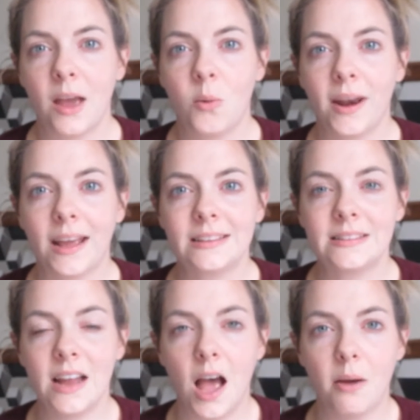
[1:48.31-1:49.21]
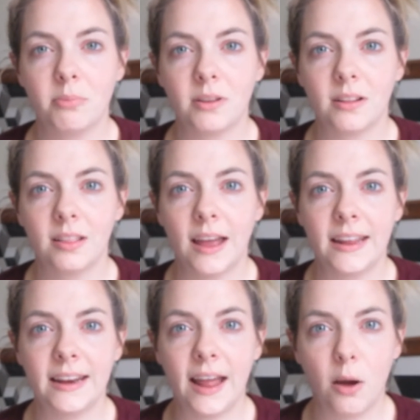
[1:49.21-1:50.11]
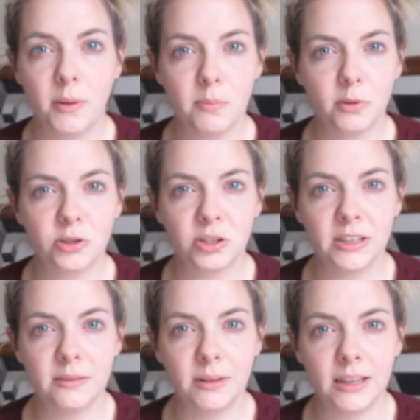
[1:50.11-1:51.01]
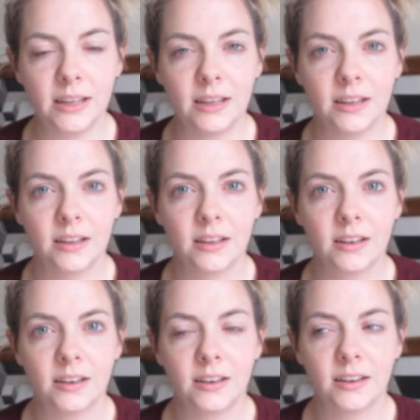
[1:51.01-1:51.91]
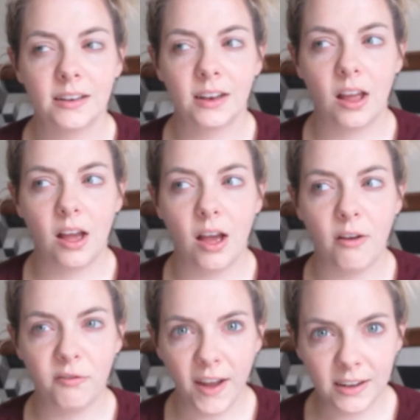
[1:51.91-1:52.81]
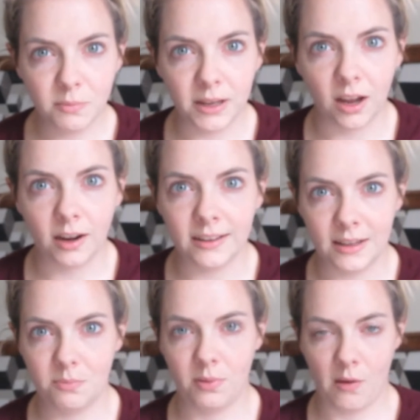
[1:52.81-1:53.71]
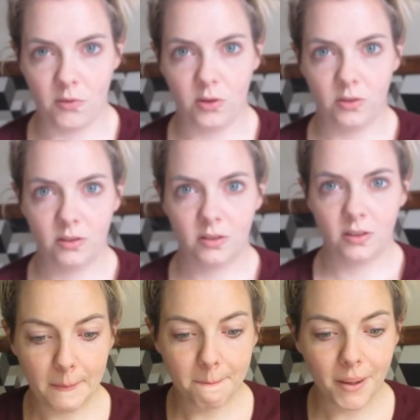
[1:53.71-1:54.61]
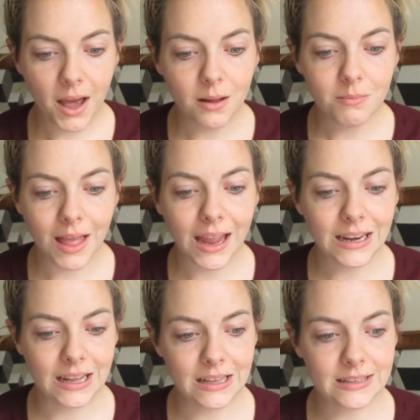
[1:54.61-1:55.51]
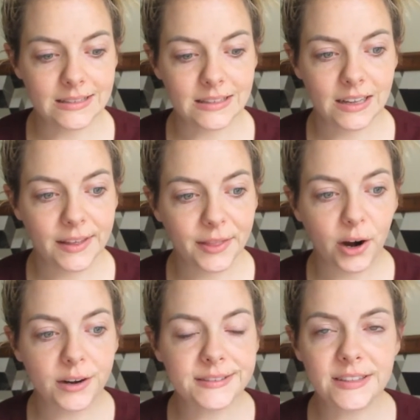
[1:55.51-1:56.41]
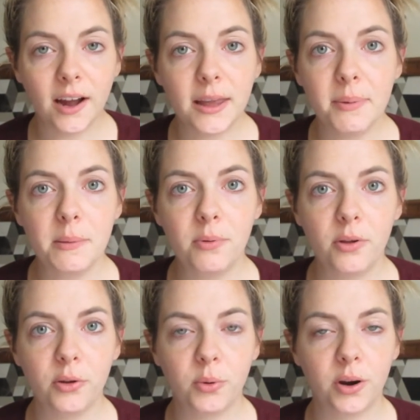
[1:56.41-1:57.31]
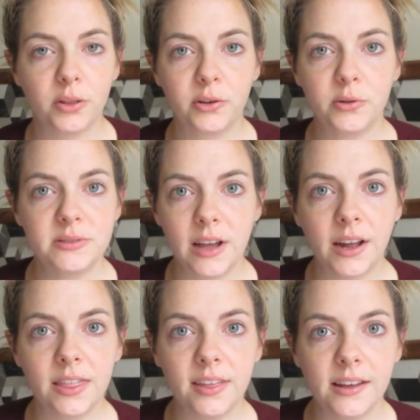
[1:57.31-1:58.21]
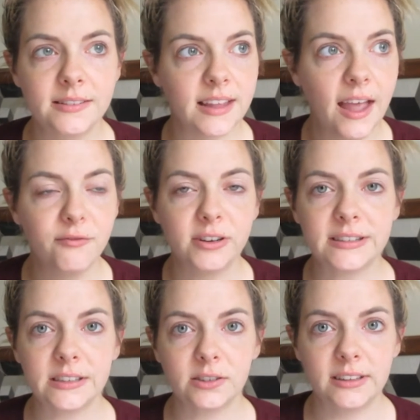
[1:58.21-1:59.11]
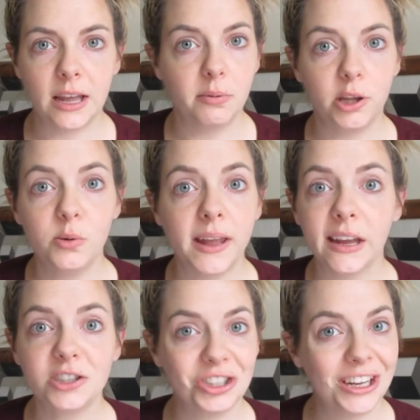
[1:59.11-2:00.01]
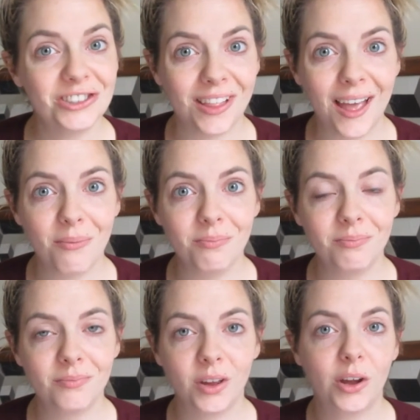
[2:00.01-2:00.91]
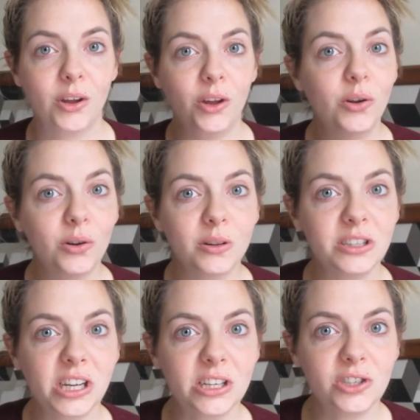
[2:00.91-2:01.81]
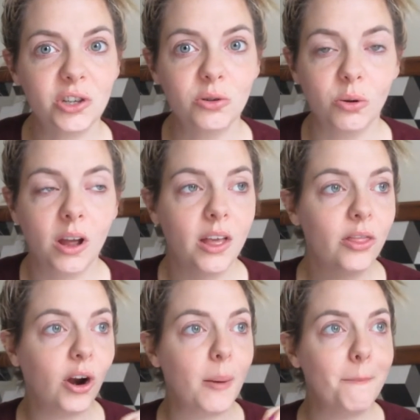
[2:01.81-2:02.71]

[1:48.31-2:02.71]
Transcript: when I stopped letting how people treat me affect me on a deep level. Bottom line is, there are sucky people in the world that do sucky things every single day, but you can't change them. You can only change you. There are